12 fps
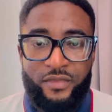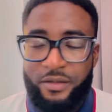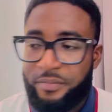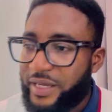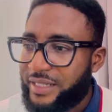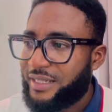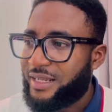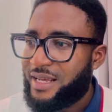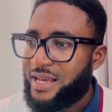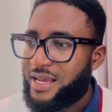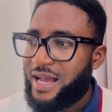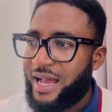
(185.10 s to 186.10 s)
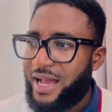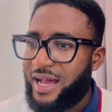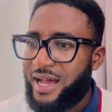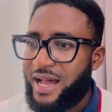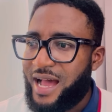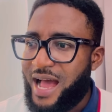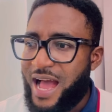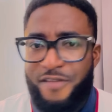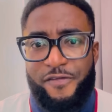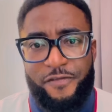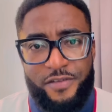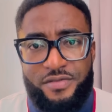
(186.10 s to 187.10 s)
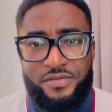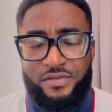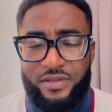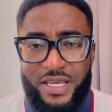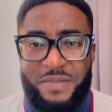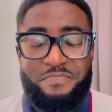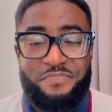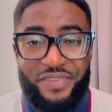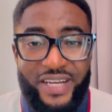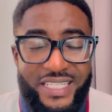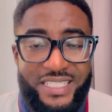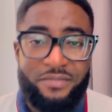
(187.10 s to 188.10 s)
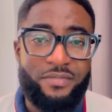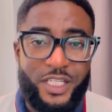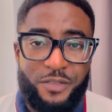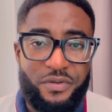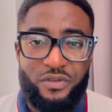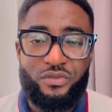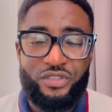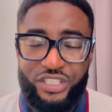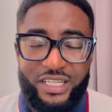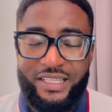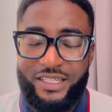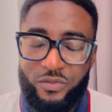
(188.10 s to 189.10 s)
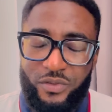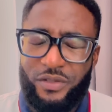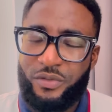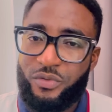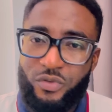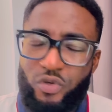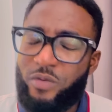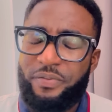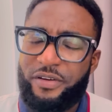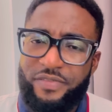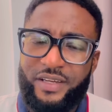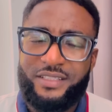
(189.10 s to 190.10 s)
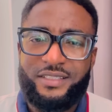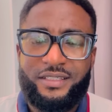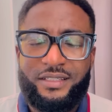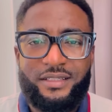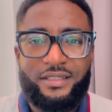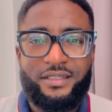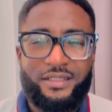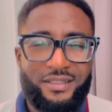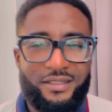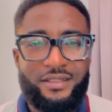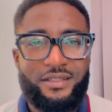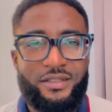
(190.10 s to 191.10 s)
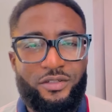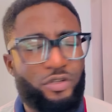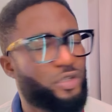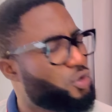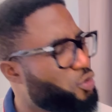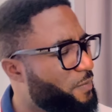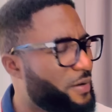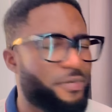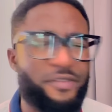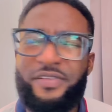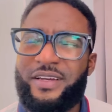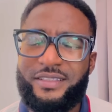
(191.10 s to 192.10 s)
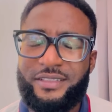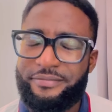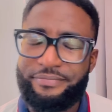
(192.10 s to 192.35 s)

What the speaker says: but I feel impressed in my spirit to share that with you. You're perfect. You're super perfect.